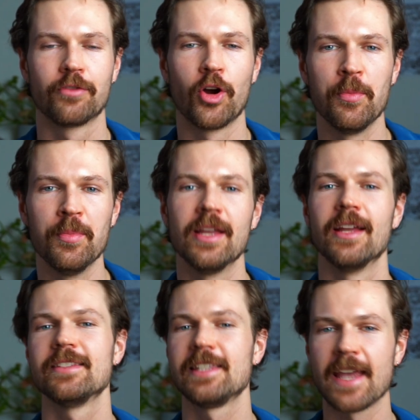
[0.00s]
From
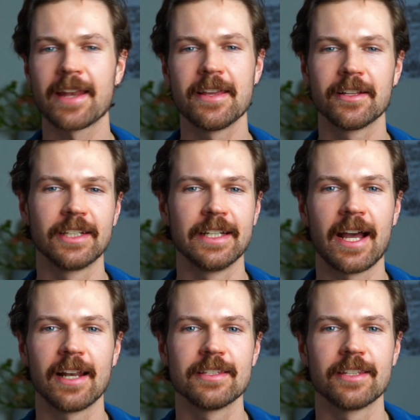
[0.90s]
technical
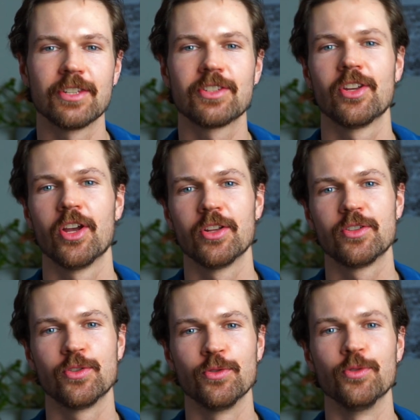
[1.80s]
analysis
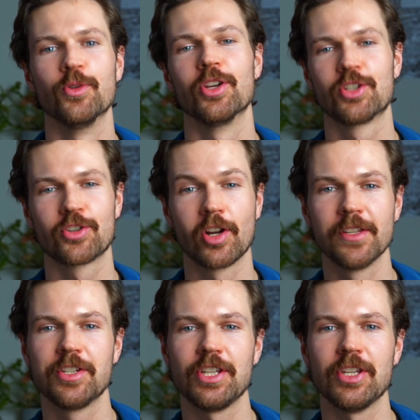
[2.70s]
to
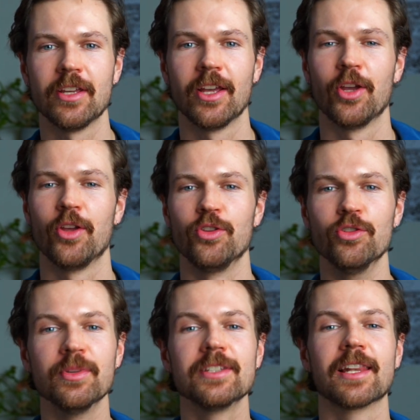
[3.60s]
astrology,
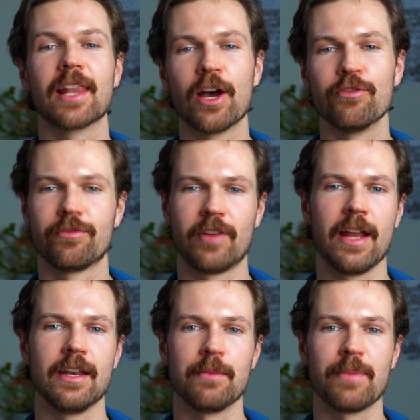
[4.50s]
humans love
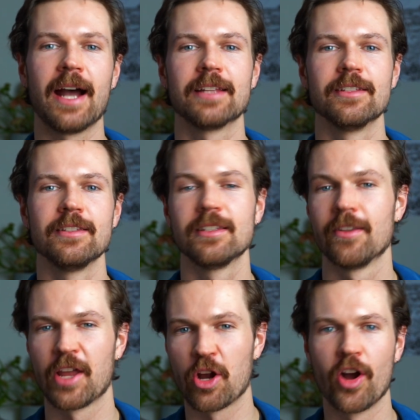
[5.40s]
finding patterns
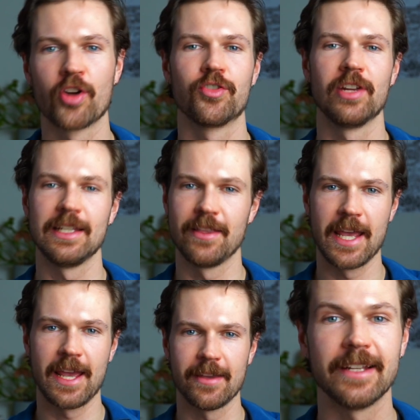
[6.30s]
that aren't really
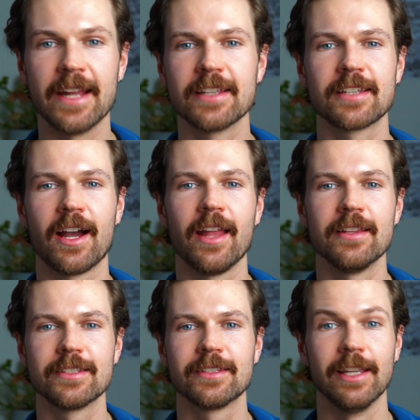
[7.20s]
there. Data
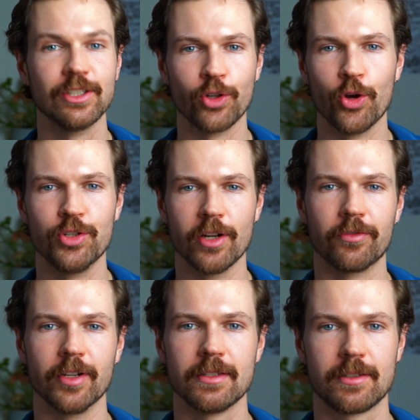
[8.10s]
science is no
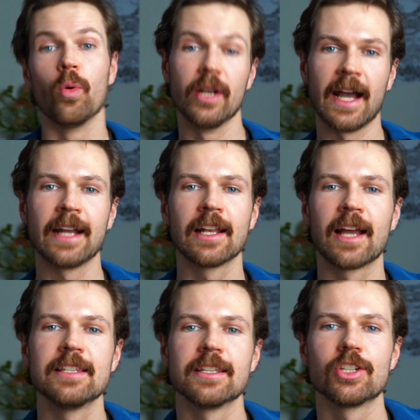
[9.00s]
different. When
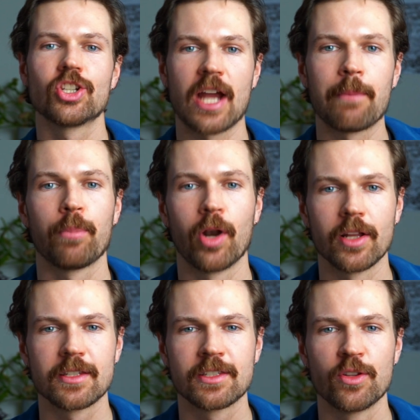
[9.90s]
analyzing SHAP
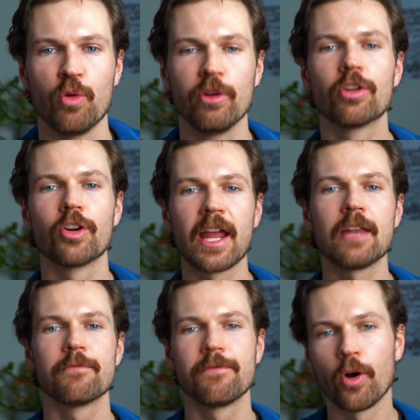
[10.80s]
plots, we
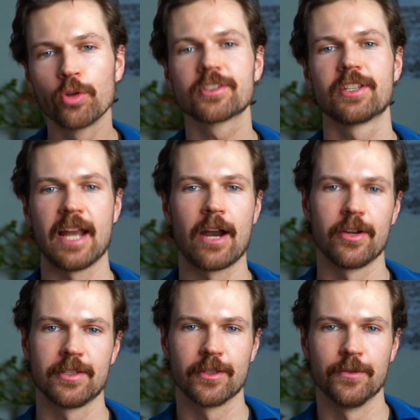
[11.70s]
create false
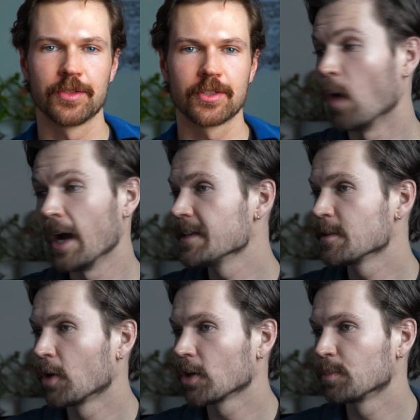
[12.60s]
narratives. Why is the
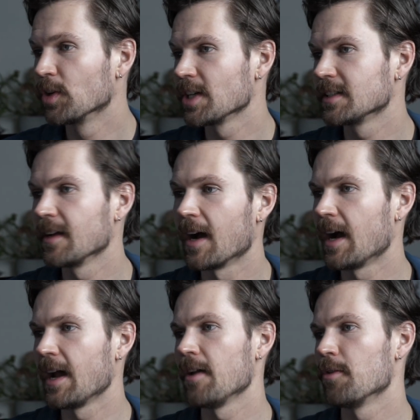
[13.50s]
model predicting
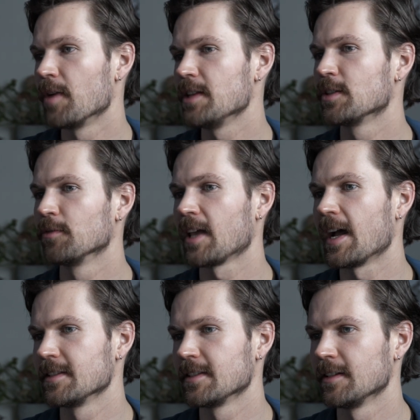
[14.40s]
high rates of
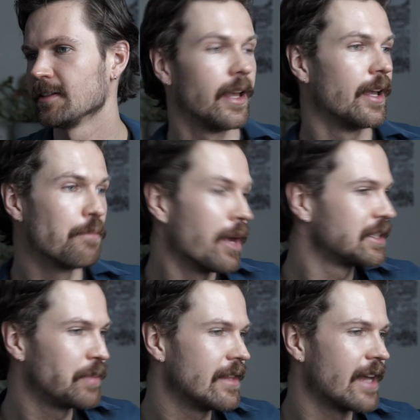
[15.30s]
cancer? It must
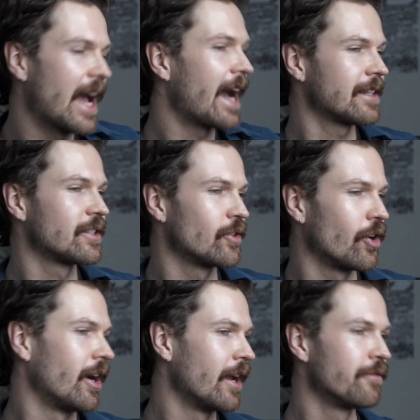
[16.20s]
be that hats
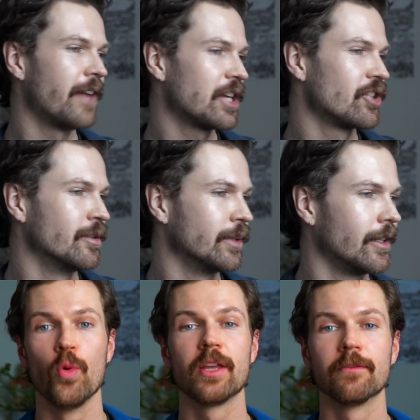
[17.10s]
are unfashionable.
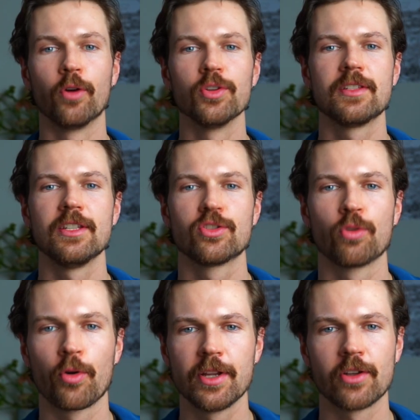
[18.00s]
We can force these
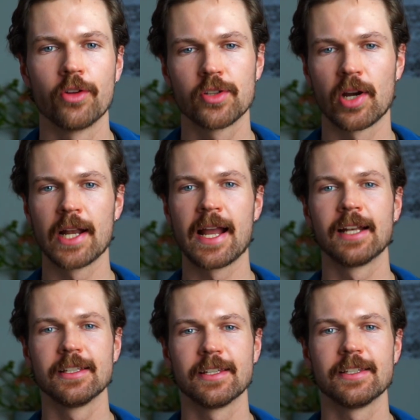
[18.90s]
stories onto our
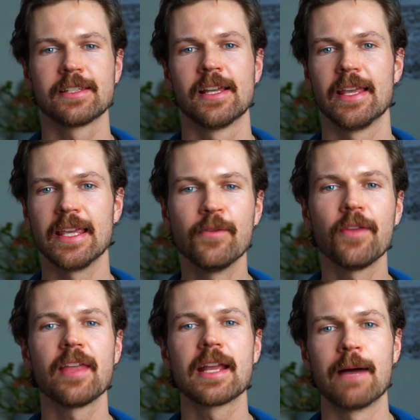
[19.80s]
analysis even if
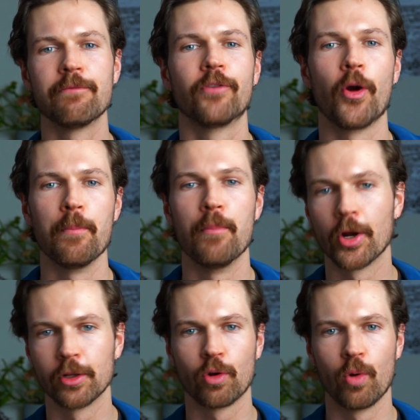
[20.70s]
they come from
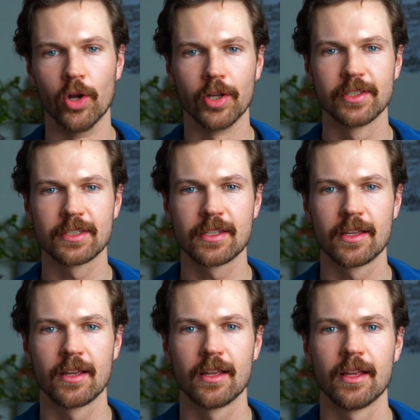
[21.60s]
model quirks.
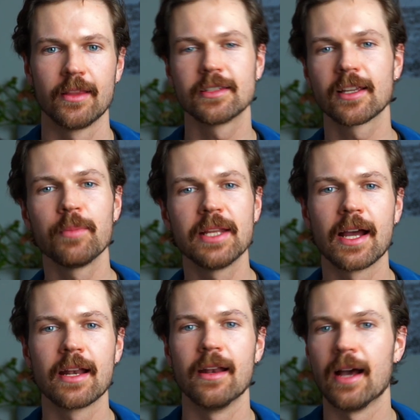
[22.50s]
This can be
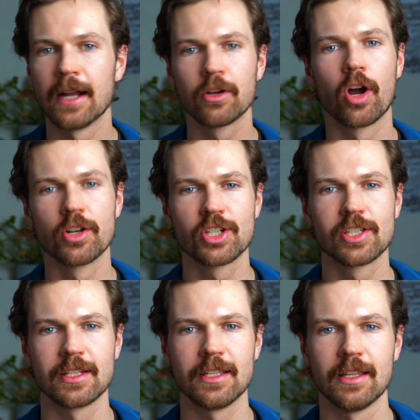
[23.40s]
done
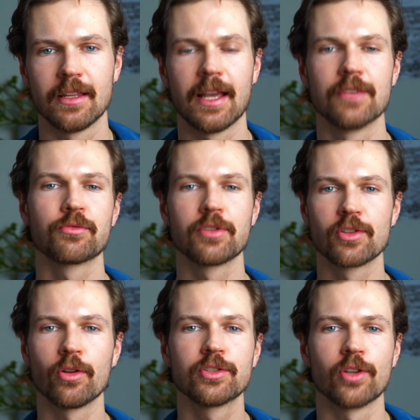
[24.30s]
unconsciously as a
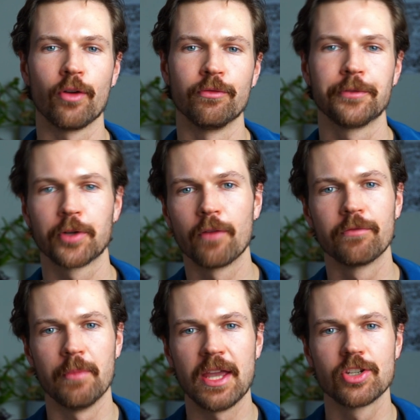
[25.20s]
result of
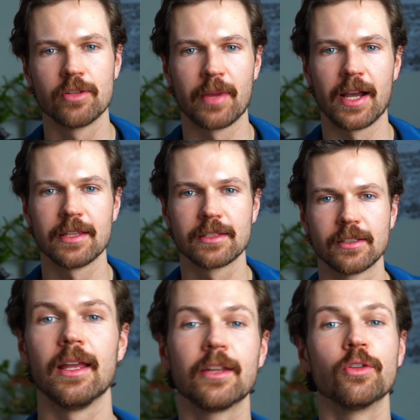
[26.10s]
confirmation bias.
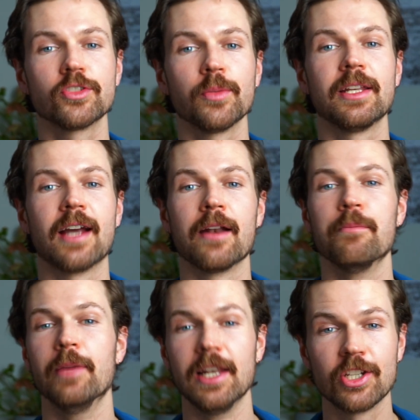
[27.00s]
It can also be done
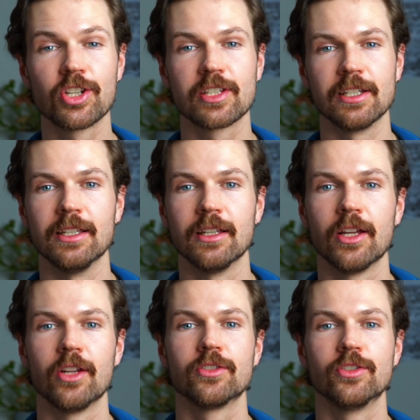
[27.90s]
maliciously
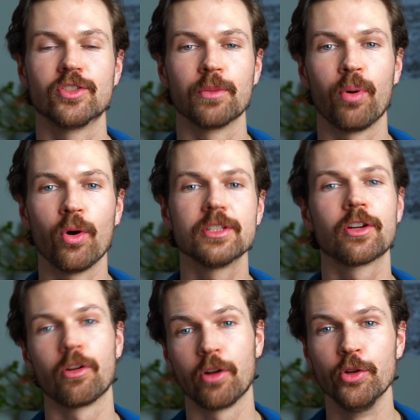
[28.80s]
to support a
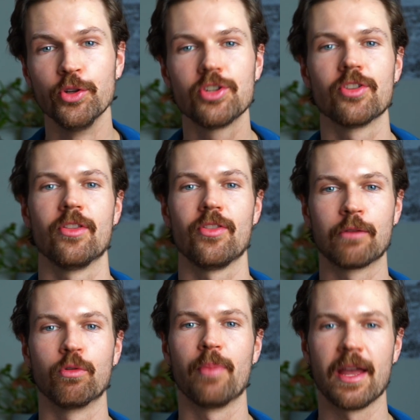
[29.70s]
conclusion that
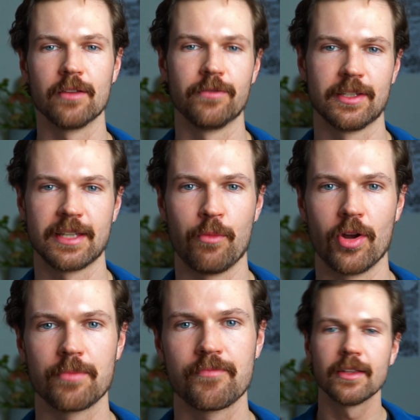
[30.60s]
will benefit
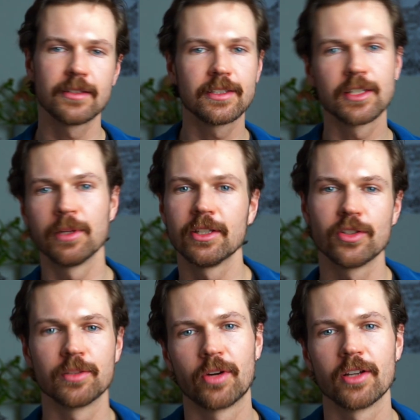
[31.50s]
someone. This is similar to
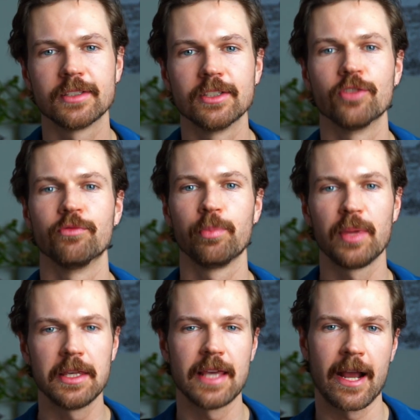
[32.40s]
the process of
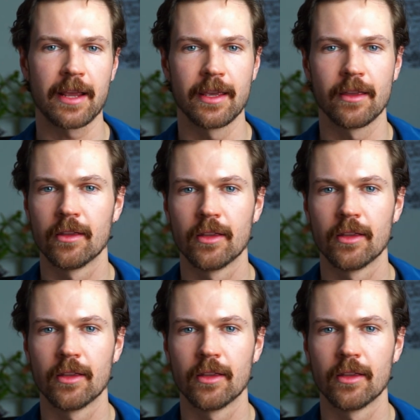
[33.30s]
p-hacking.